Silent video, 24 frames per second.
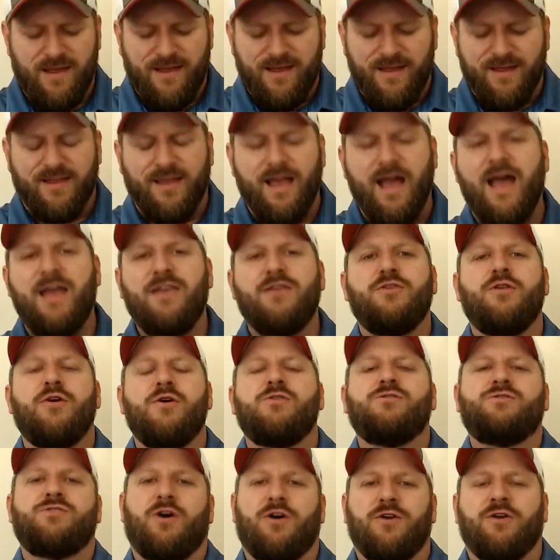God
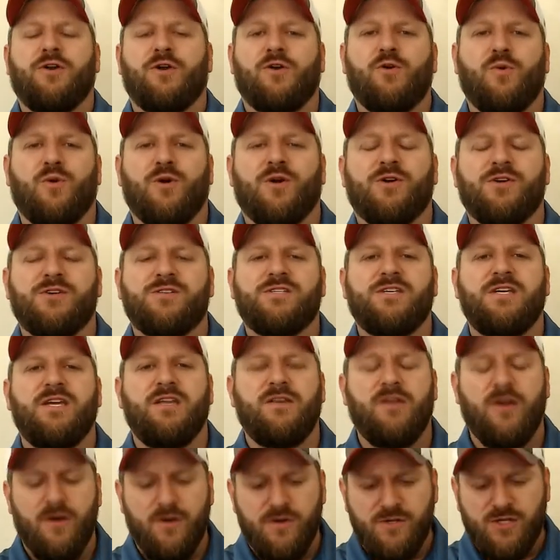knows all your quirks. He
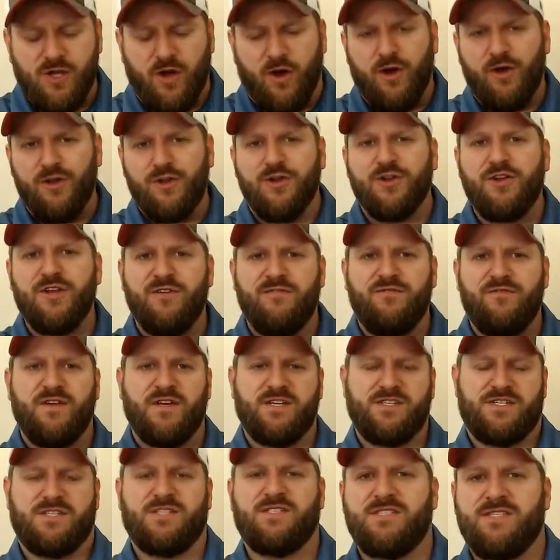knows all your
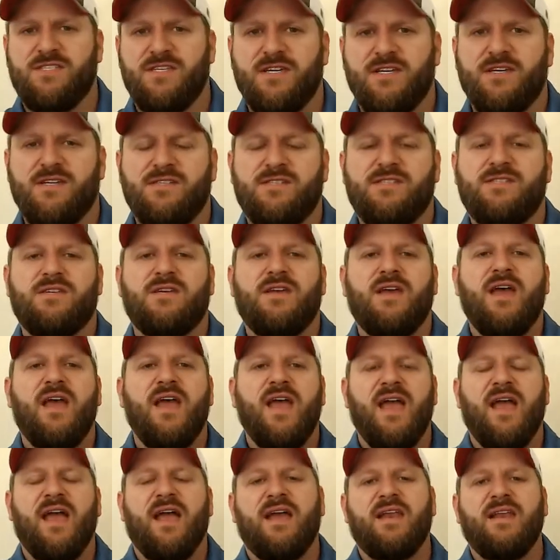deficiencies,
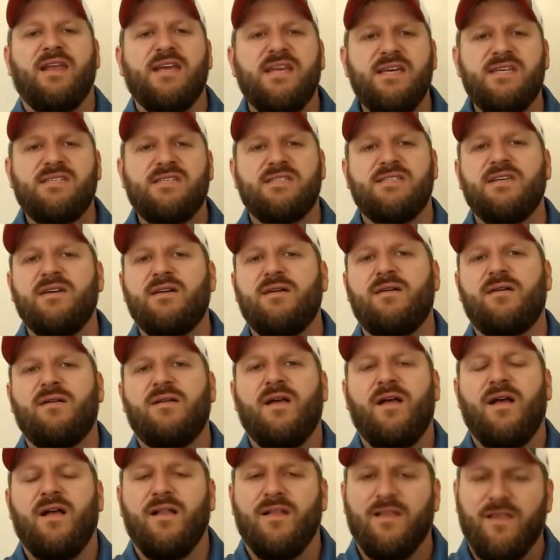and He still
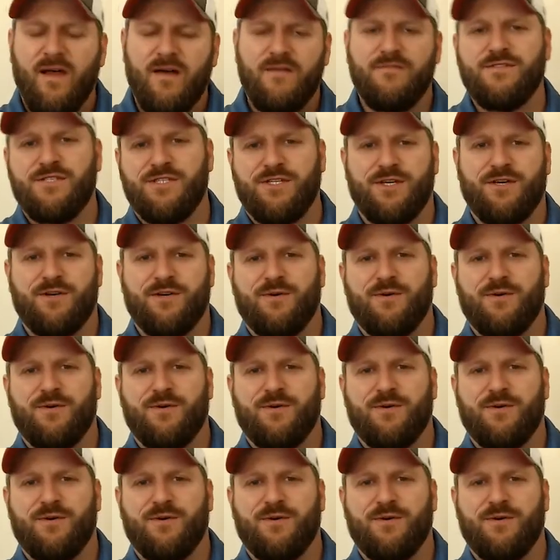loves you.